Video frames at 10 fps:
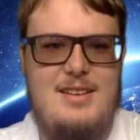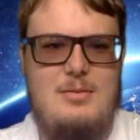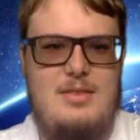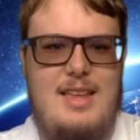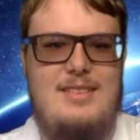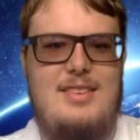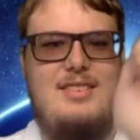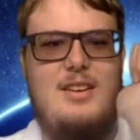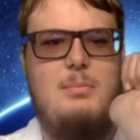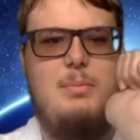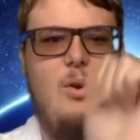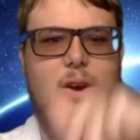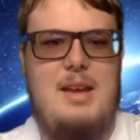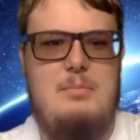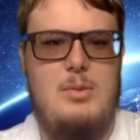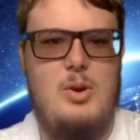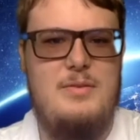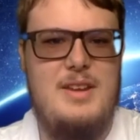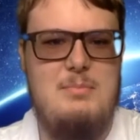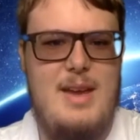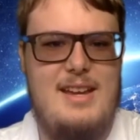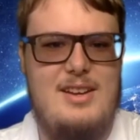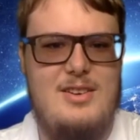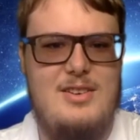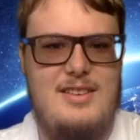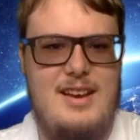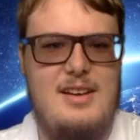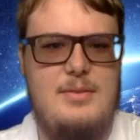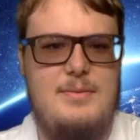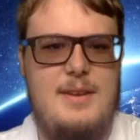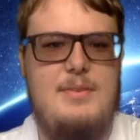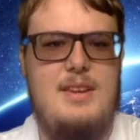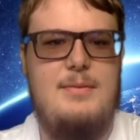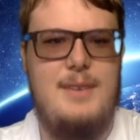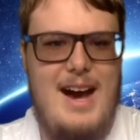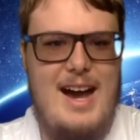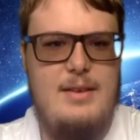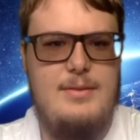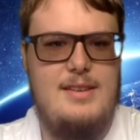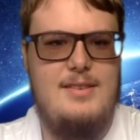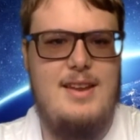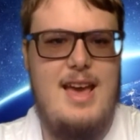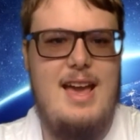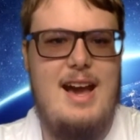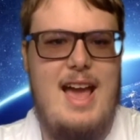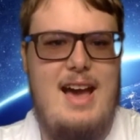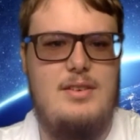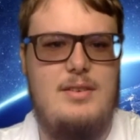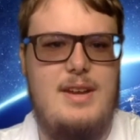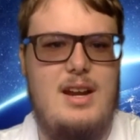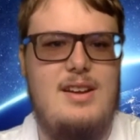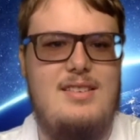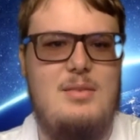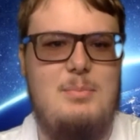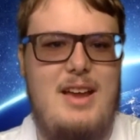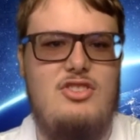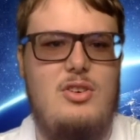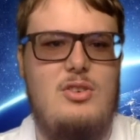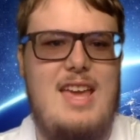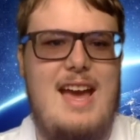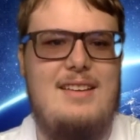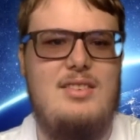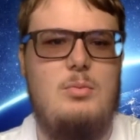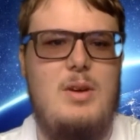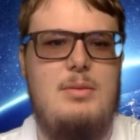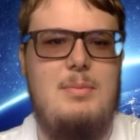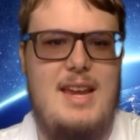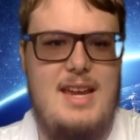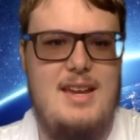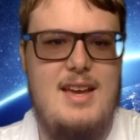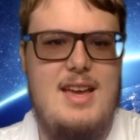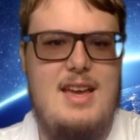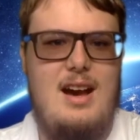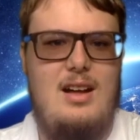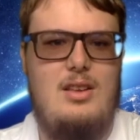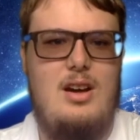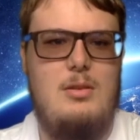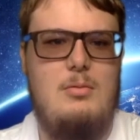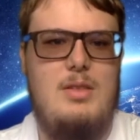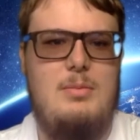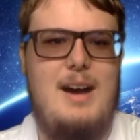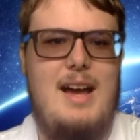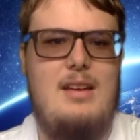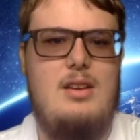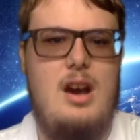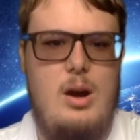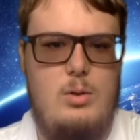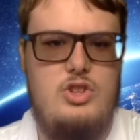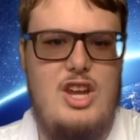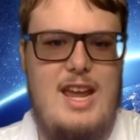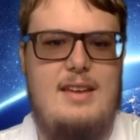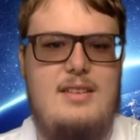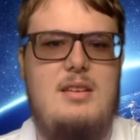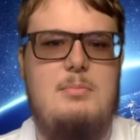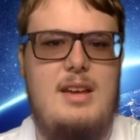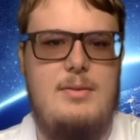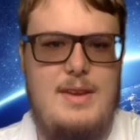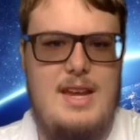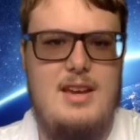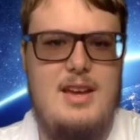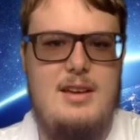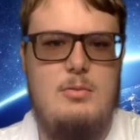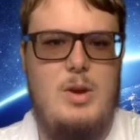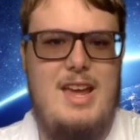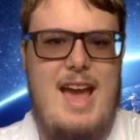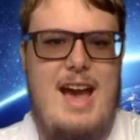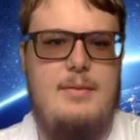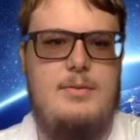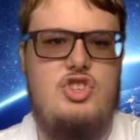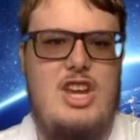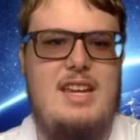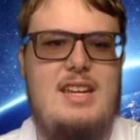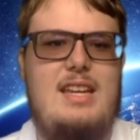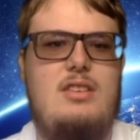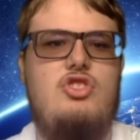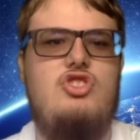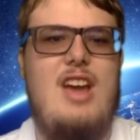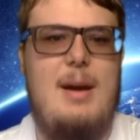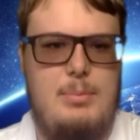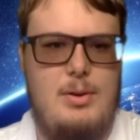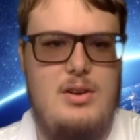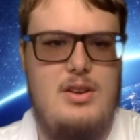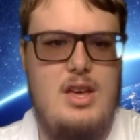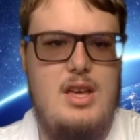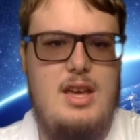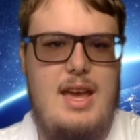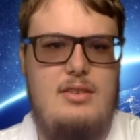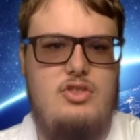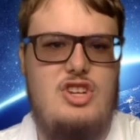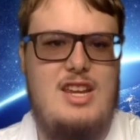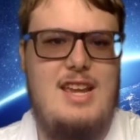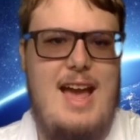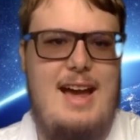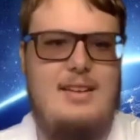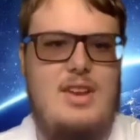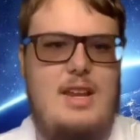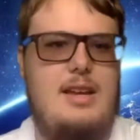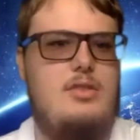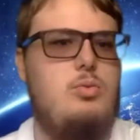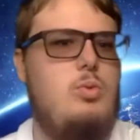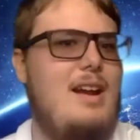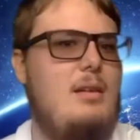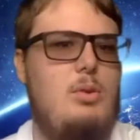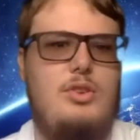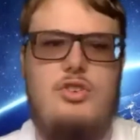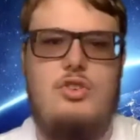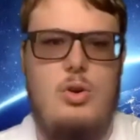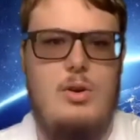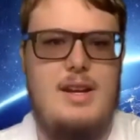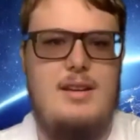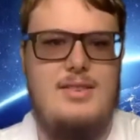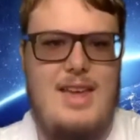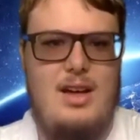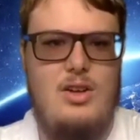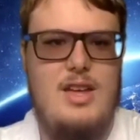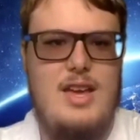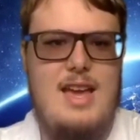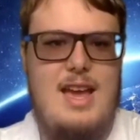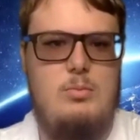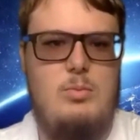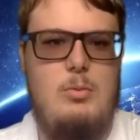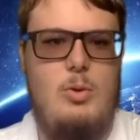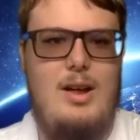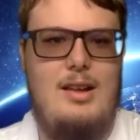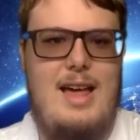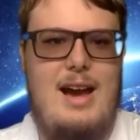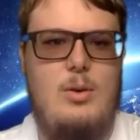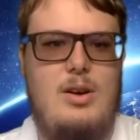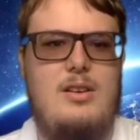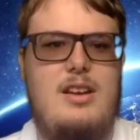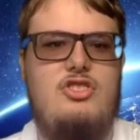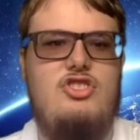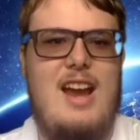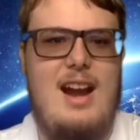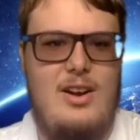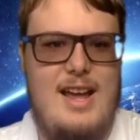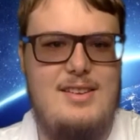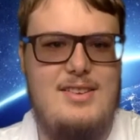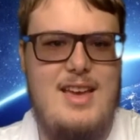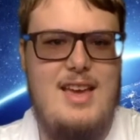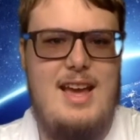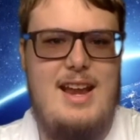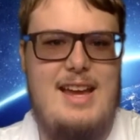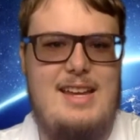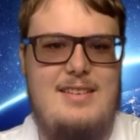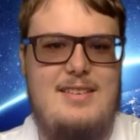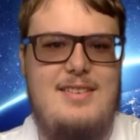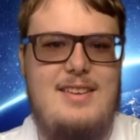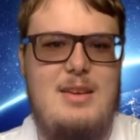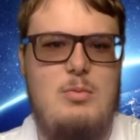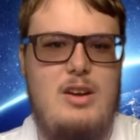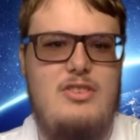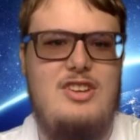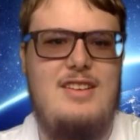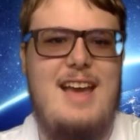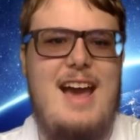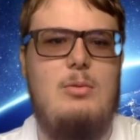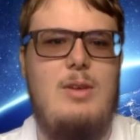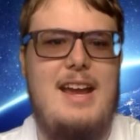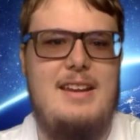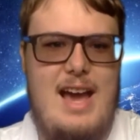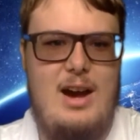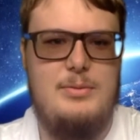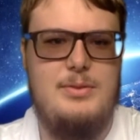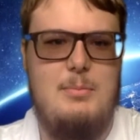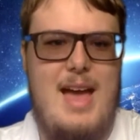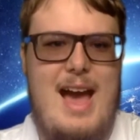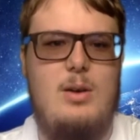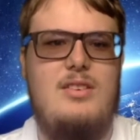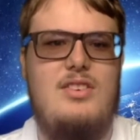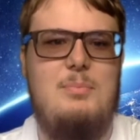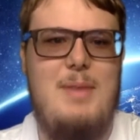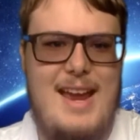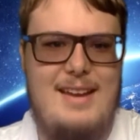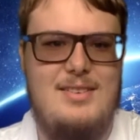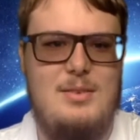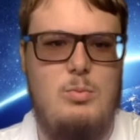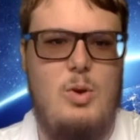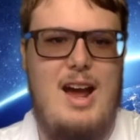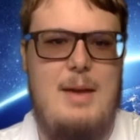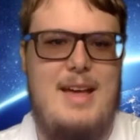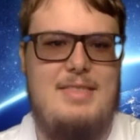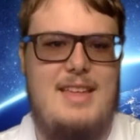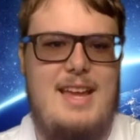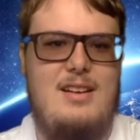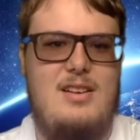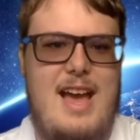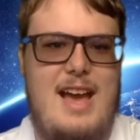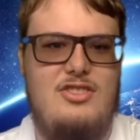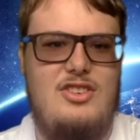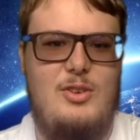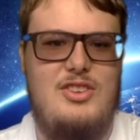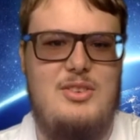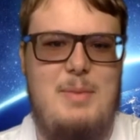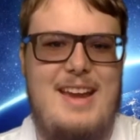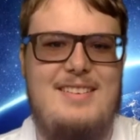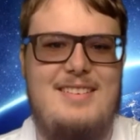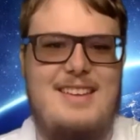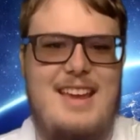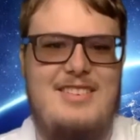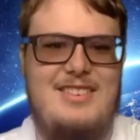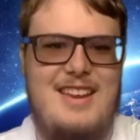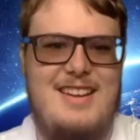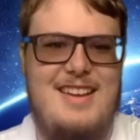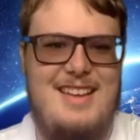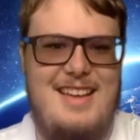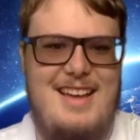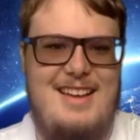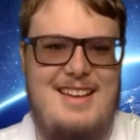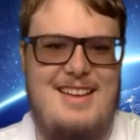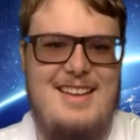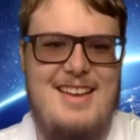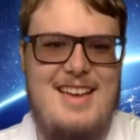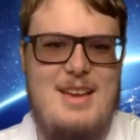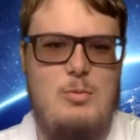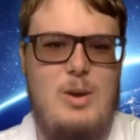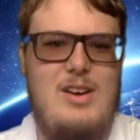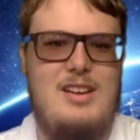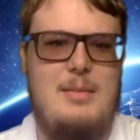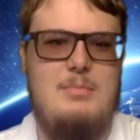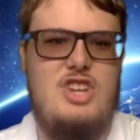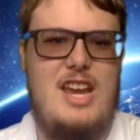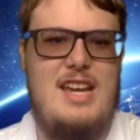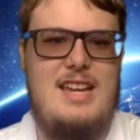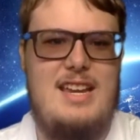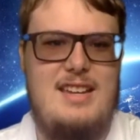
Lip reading: This is your boy, movie maker Doug 55, and today I have a very special guest with me. Along with my coach, Andy McPhee, we have Janine Shepherd, and she has an incredible story to tell, and we will allow her to share it. And I can see where she's at right now from outer space, where I'm at the International Space Station. Welcome, Jamie.